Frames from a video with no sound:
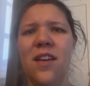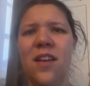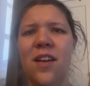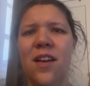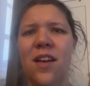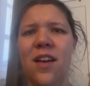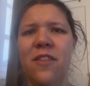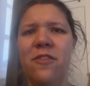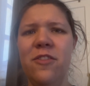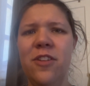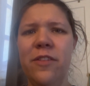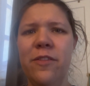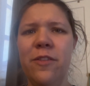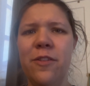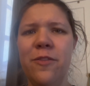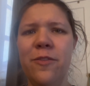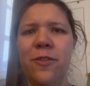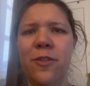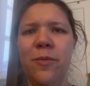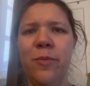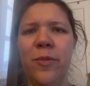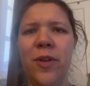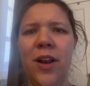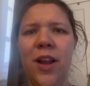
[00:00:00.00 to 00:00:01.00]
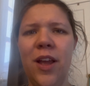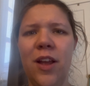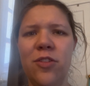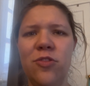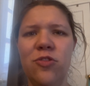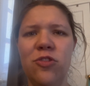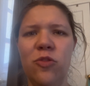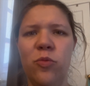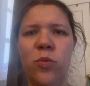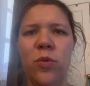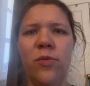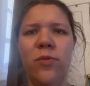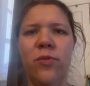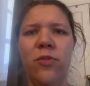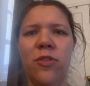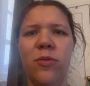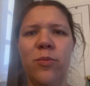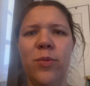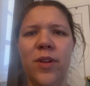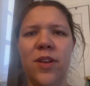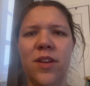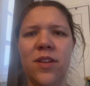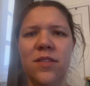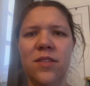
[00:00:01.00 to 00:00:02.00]
I've never filmed an outro before
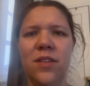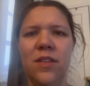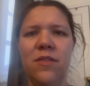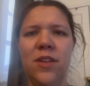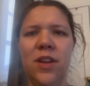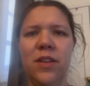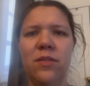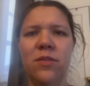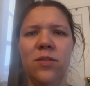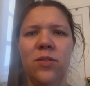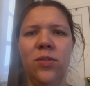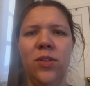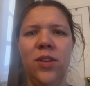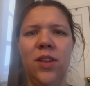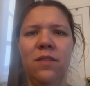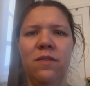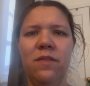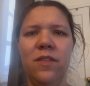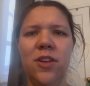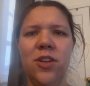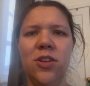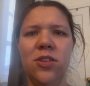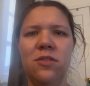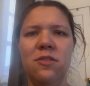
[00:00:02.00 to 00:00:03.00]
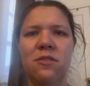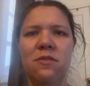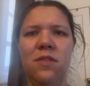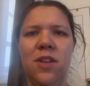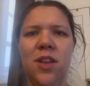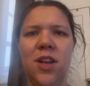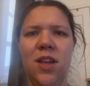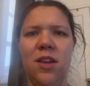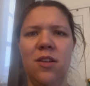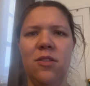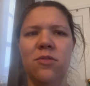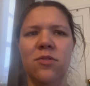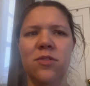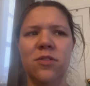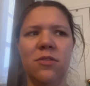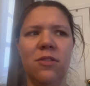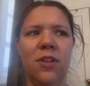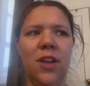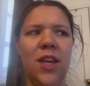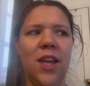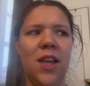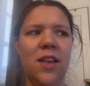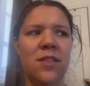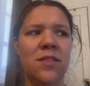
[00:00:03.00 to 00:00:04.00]
because I've never really finished a video, so
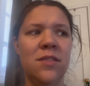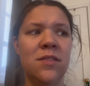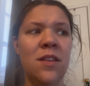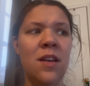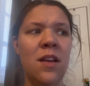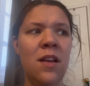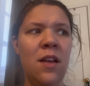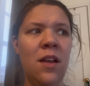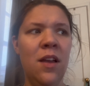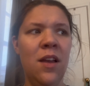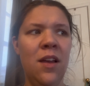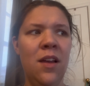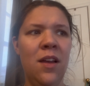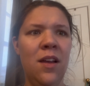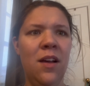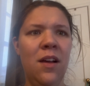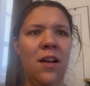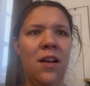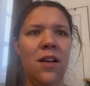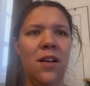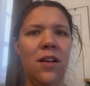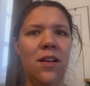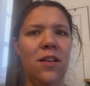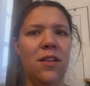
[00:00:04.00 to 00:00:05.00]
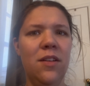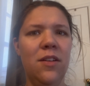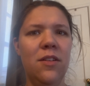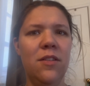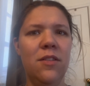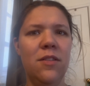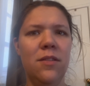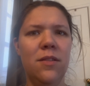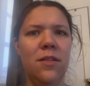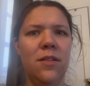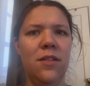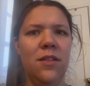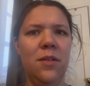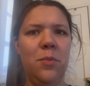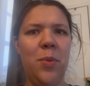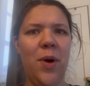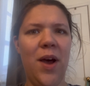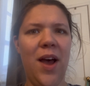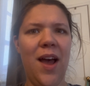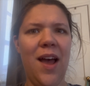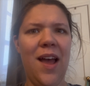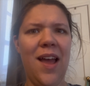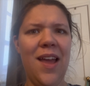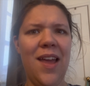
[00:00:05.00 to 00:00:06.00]
I guess
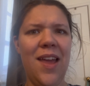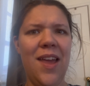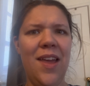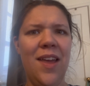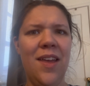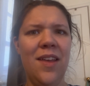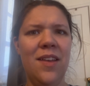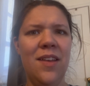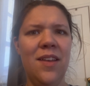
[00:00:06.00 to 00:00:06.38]
goodbye.